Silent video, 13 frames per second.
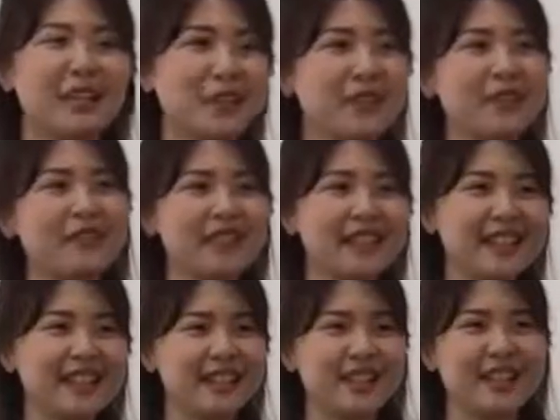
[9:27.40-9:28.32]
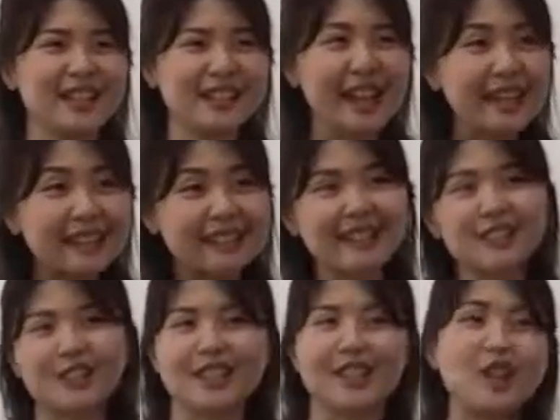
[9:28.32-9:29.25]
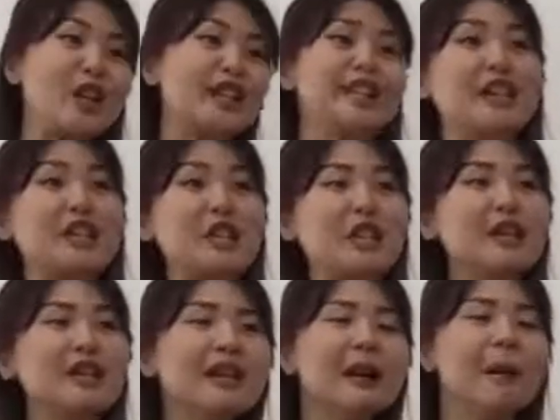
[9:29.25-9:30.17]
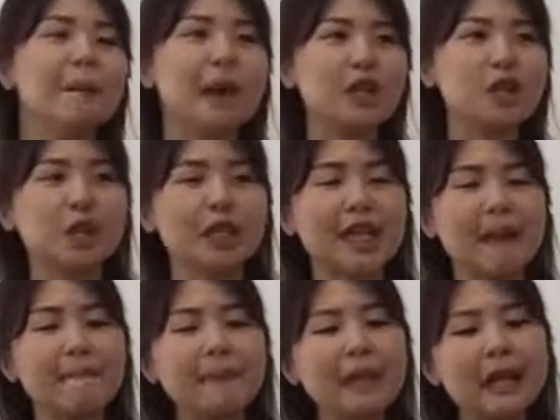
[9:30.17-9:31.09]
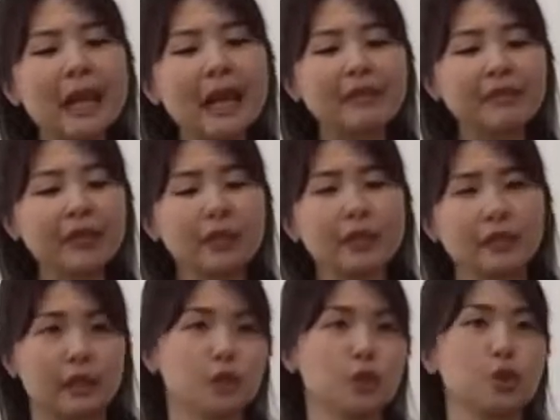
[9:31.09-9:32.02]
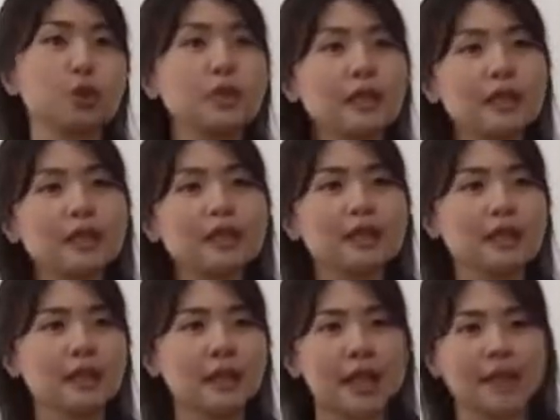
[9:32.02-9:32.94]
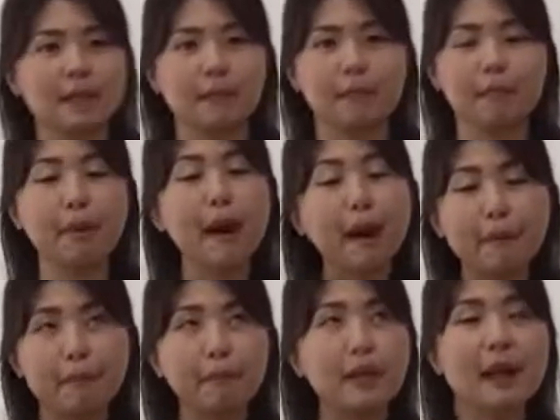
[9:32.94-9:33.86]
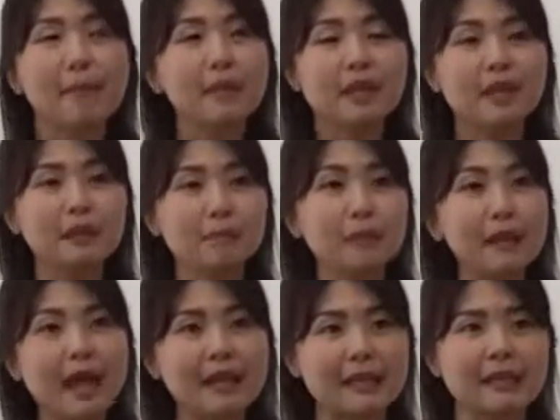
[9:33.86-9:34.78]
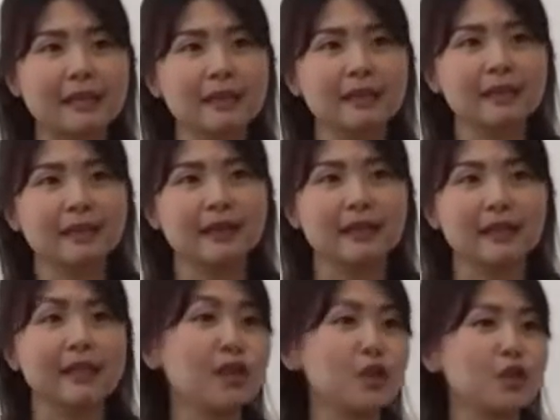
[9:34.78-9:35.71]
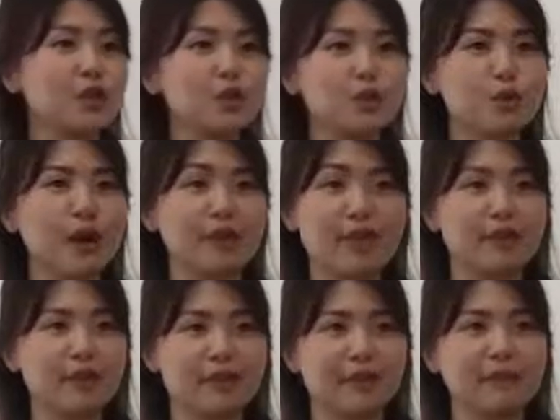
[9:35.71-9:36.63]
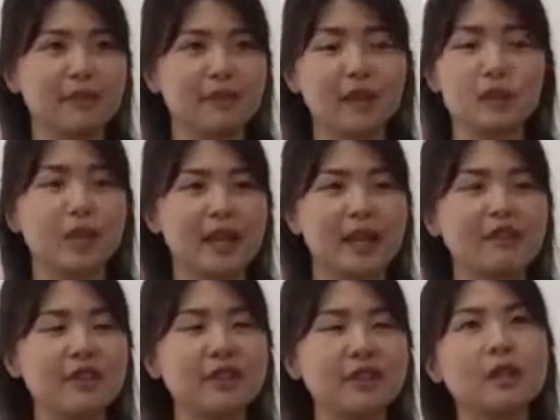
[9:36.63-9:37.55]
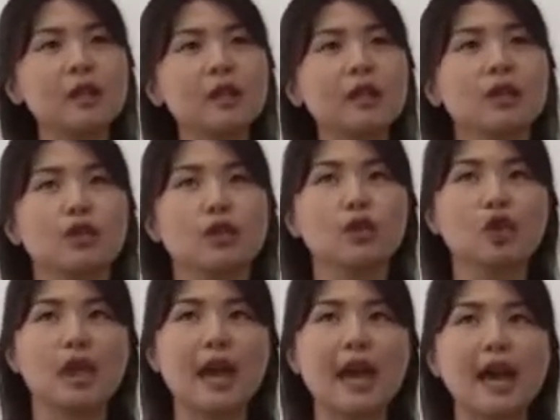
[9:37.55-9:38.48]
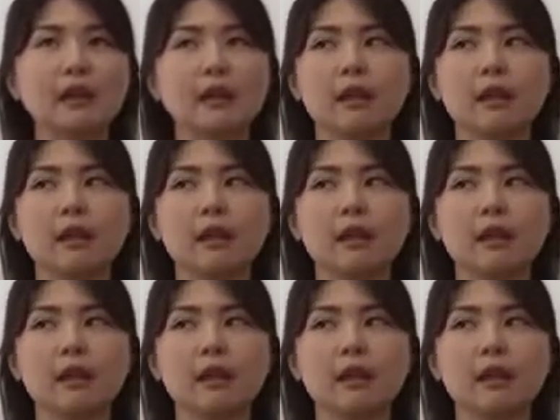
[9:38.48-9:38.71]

she definitely is not a scientist. She's not a gardener, but she can plant the juiciest and the plummiest plant uh, that you have ever seen, that you can ever see. So she had